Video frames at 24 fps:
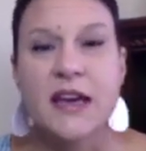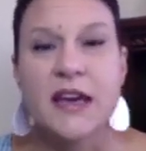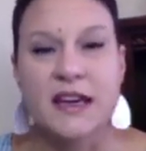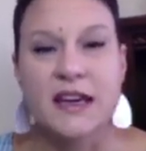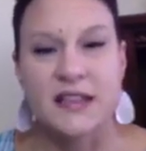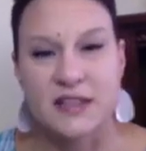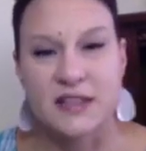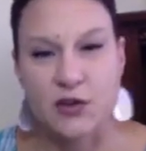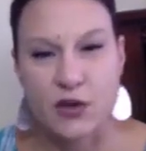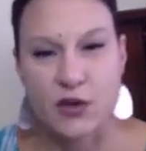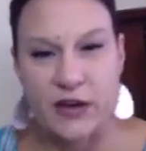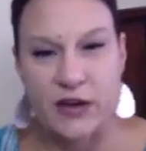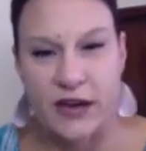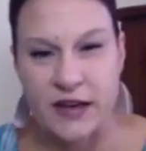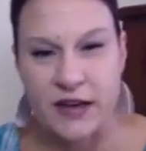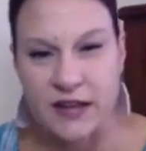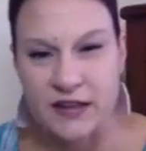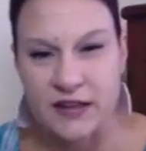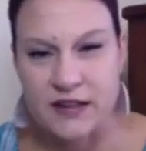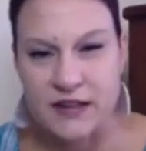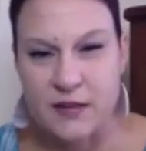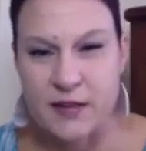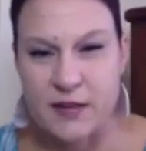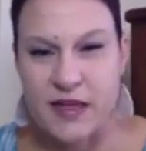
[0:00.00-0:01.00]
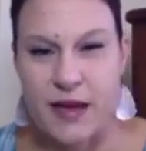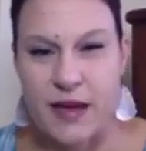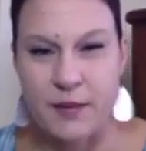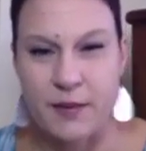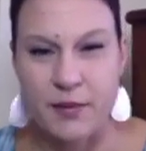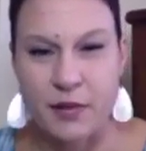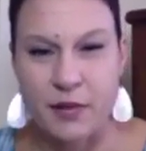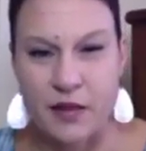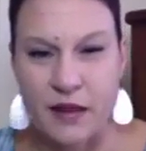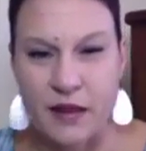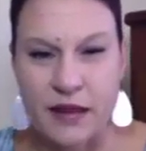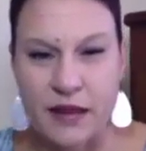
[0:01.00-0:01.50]
It's creating some of
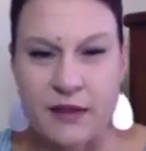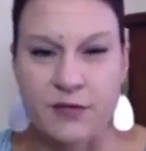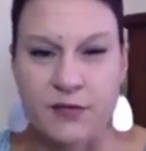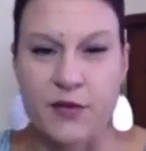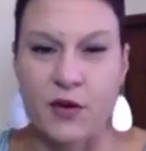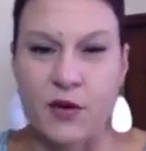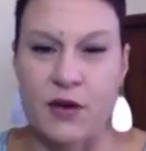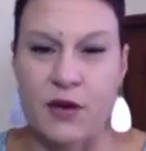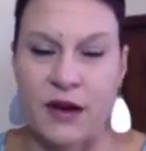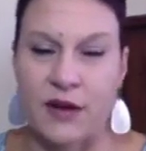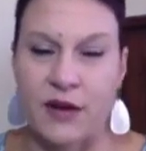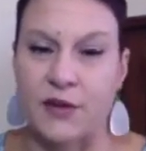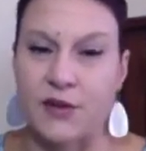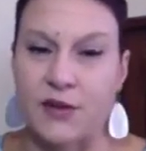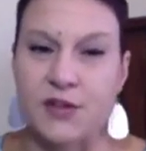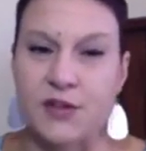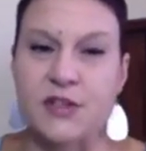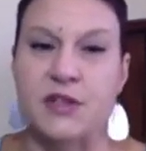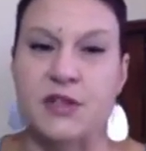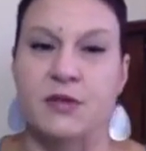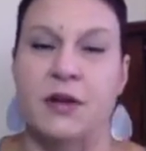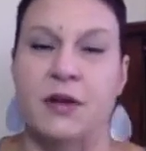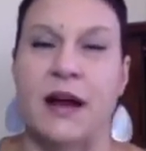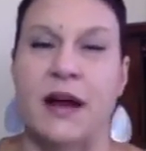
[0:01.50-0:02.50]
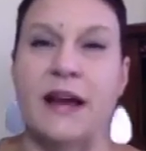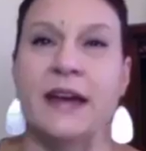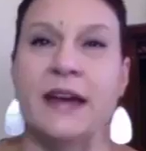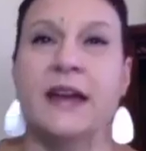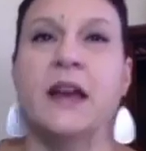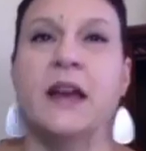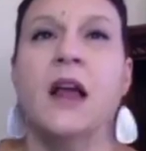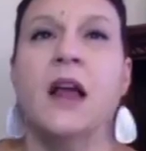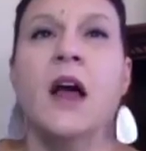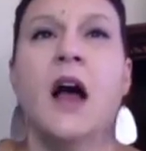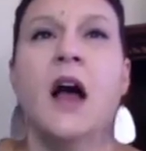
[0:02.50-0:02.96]
that playful energy, right?